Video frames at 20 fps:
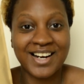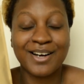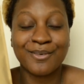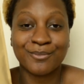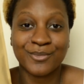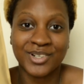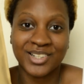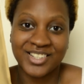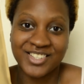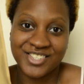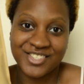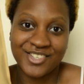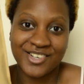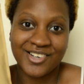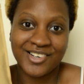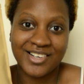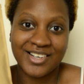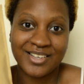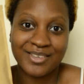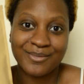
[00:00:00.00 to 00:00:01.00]
I'm really
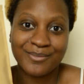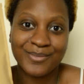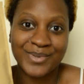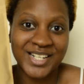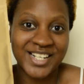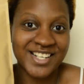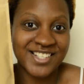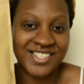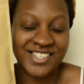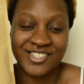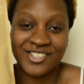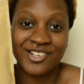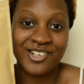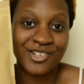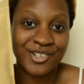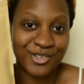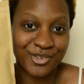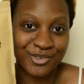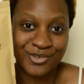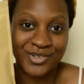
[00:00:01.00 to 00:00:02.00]
sorry because it's
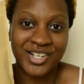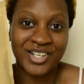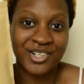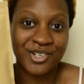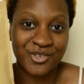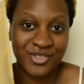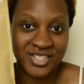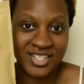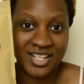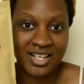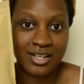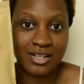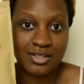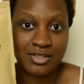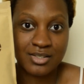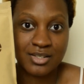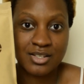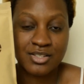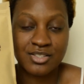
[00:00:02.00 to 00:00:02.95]
all three of those things.